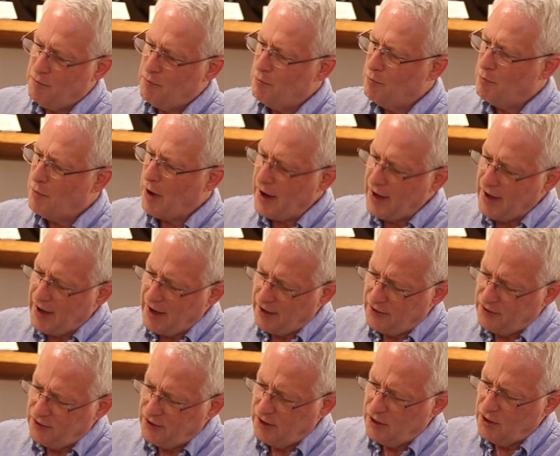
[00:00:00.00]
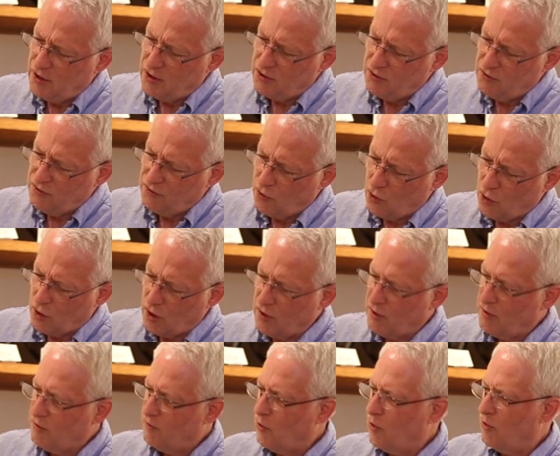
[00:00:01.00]
My guess is
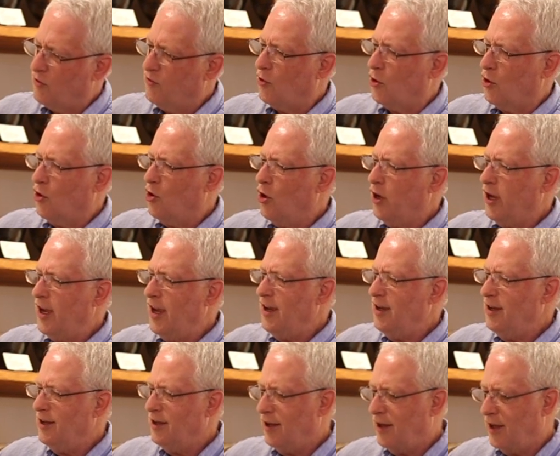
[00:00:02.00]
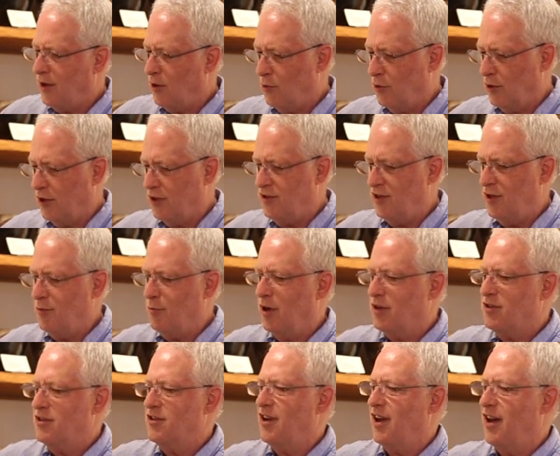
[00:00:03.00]
for cooking. I don't really see
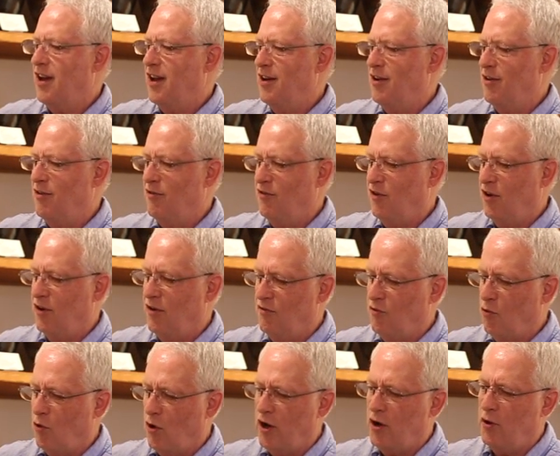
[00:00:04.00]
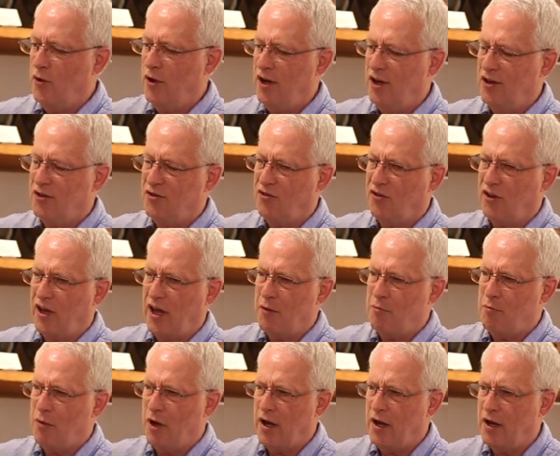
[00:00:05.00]
much sign of water in it. It's
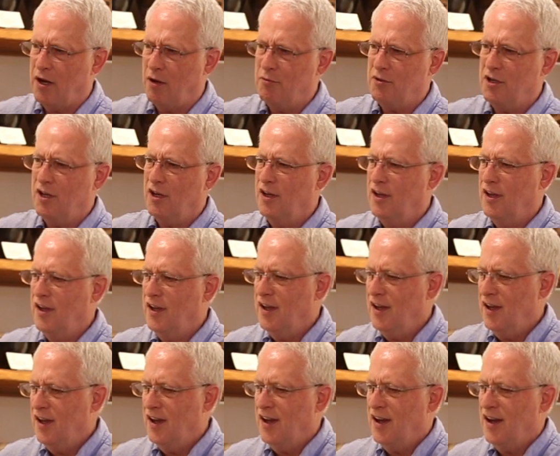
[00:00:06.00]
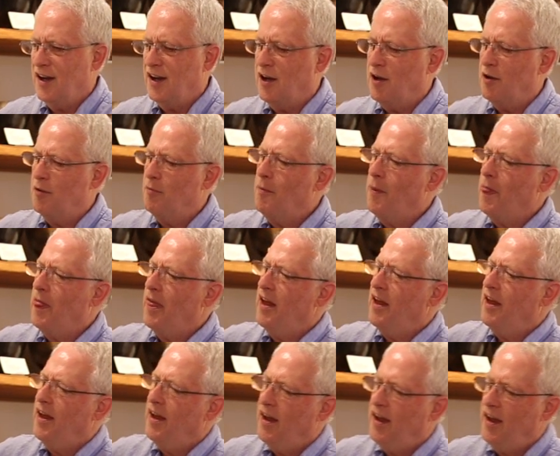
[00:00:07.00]
flat bottomed. And
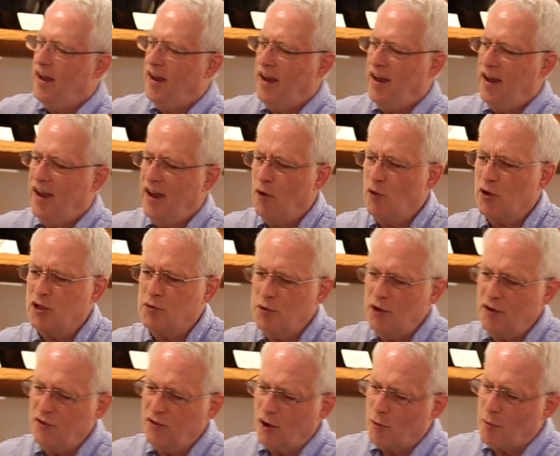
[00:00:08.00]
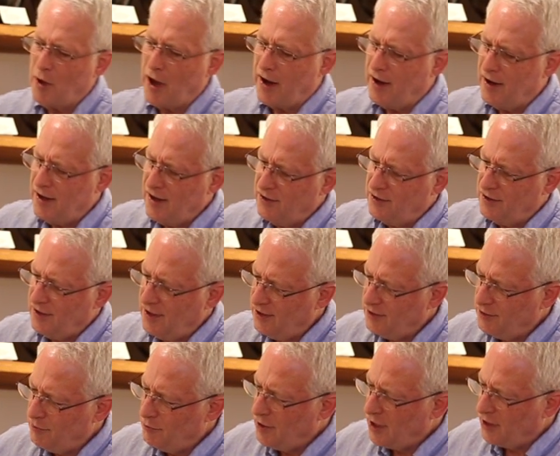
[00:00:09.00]
what's beautiful about it
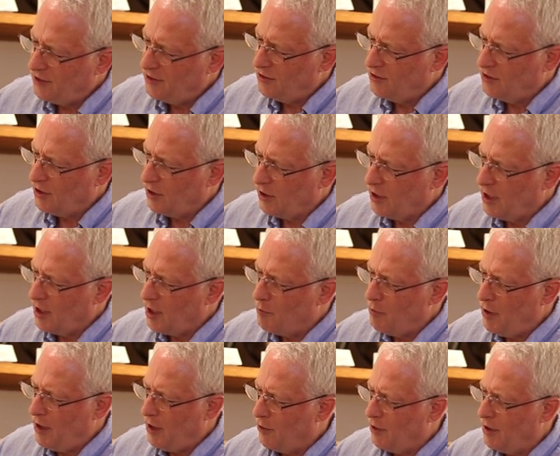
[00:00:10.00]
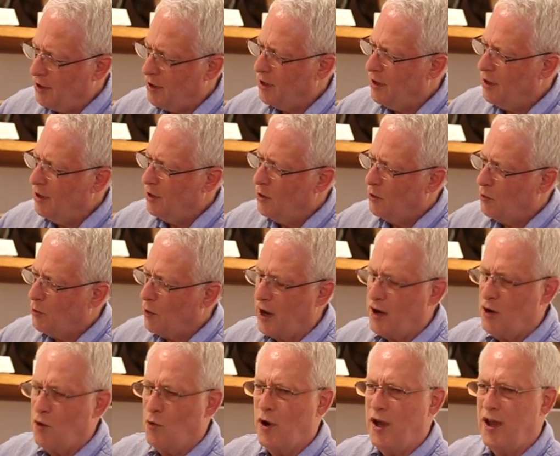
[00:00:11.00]
isn't necessarily apparent right
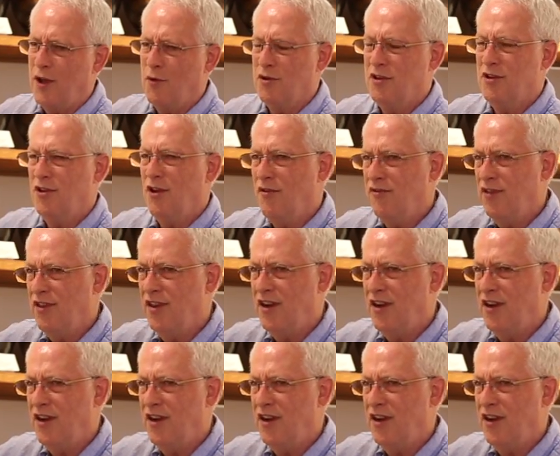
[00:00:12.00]
away, which is often